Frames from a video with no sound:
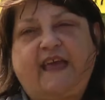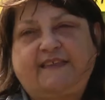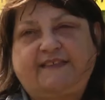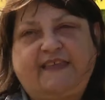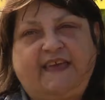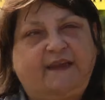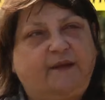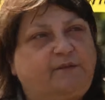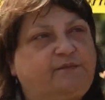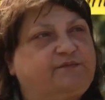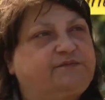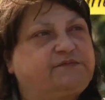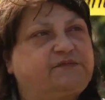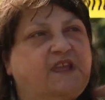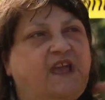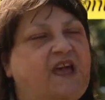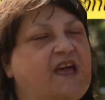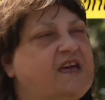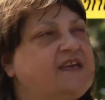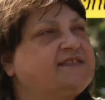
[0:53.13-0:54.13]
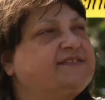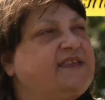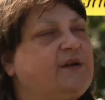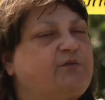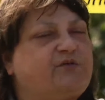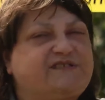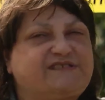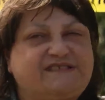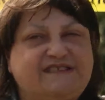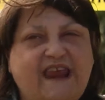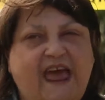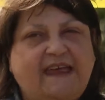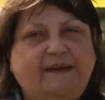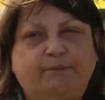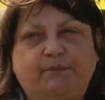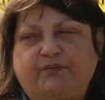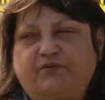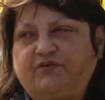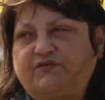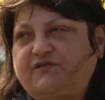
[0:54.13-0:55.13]
And they, there were
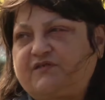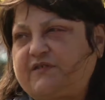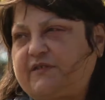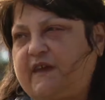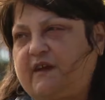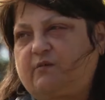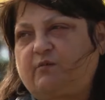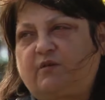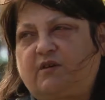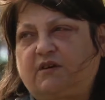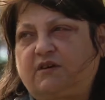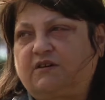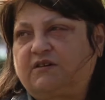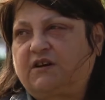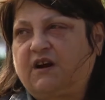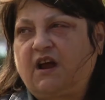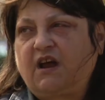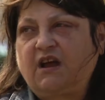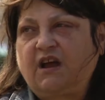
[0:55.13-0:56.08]
snipers, there were